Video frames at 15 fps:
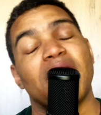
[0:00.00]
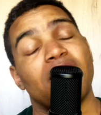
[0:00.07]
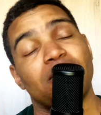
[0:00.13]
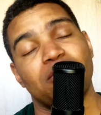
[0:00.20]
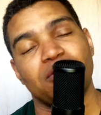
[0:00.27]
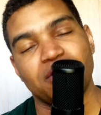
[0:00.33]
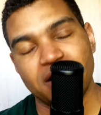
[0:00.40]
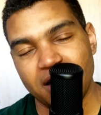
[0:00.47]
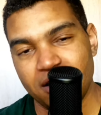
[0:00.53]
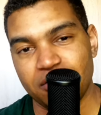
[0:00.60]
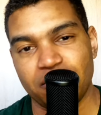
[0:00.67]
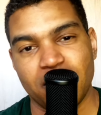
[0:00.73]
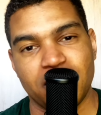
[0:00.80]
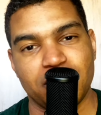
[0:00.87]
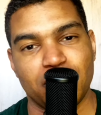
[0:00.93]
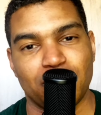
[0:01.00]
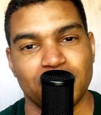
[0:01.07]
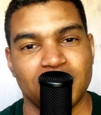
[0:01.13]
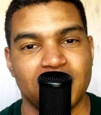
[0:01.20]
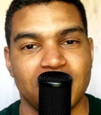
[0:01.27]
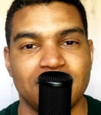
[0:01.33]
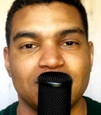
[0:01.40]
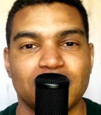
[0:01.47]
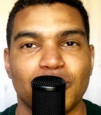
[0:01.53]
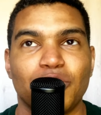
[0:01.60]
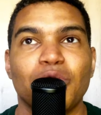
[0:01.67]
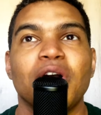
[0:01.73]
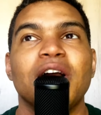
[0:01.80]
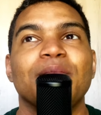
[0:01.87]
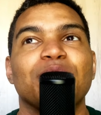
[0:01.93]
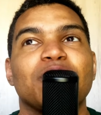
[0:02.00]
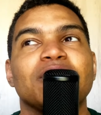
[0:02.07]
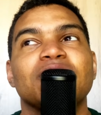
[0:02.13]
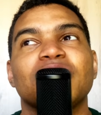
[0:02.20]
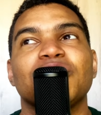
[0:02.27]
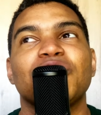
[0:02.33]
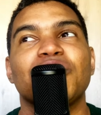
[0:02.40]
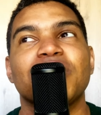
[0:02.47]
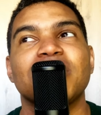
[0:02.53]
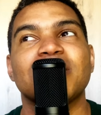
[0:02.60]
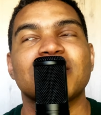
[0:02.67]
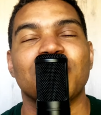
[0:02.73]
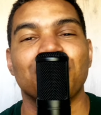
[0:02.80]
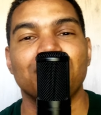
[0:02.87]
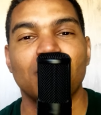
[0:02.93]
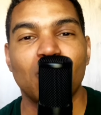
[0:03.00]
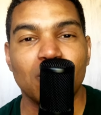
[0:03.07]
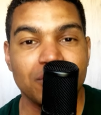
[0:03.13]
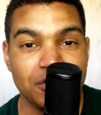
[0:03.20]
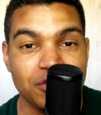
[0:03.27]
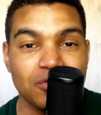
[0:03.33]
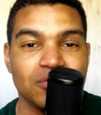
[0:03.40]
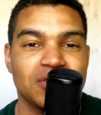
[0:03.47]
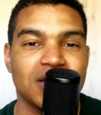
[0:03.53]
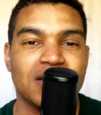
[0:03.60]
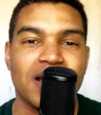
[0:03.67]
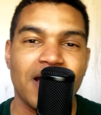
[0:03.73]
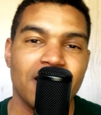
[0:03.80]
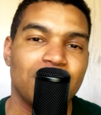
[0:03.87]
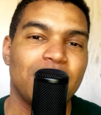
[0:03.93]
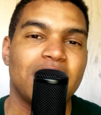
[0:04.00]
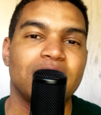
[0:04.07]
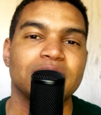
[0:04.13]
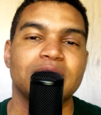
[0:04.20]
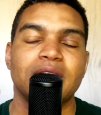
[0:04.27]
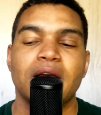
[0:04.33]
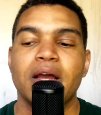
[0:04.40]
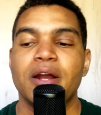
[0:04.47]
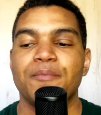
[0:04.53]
I really, really don't think so. Considering some more news that came out